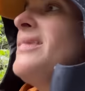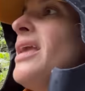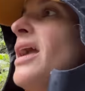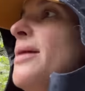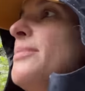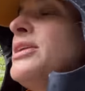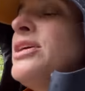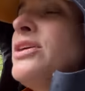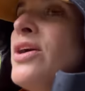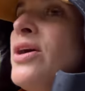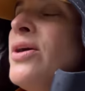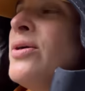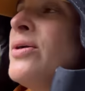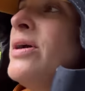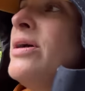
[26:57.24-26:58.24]
I'm gonna
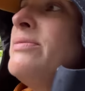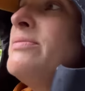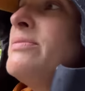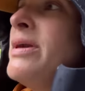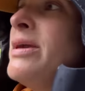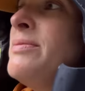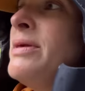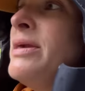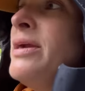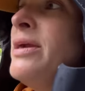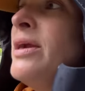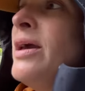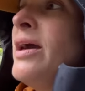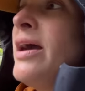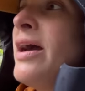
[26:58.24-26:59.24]
go
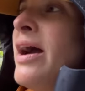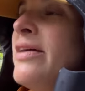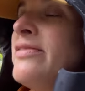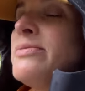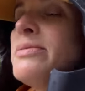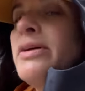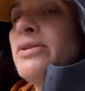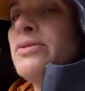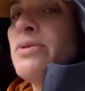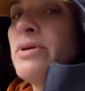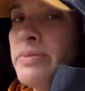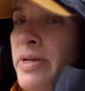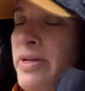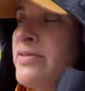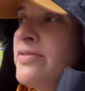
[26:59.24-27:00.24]
maybe half a mile to 1
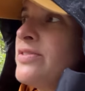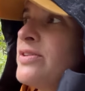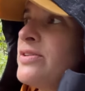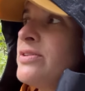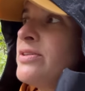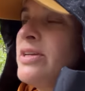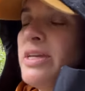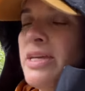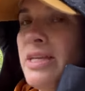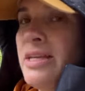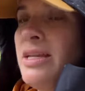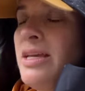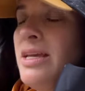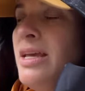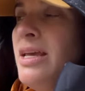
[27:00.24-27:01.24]
mile further in
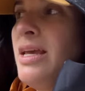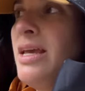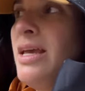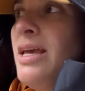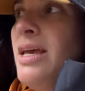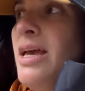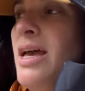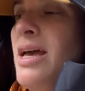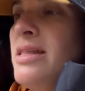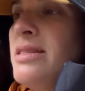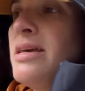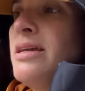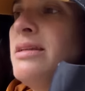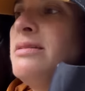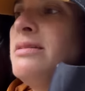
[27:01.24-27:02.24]
and
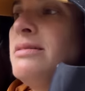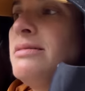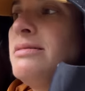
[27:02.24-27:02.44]
then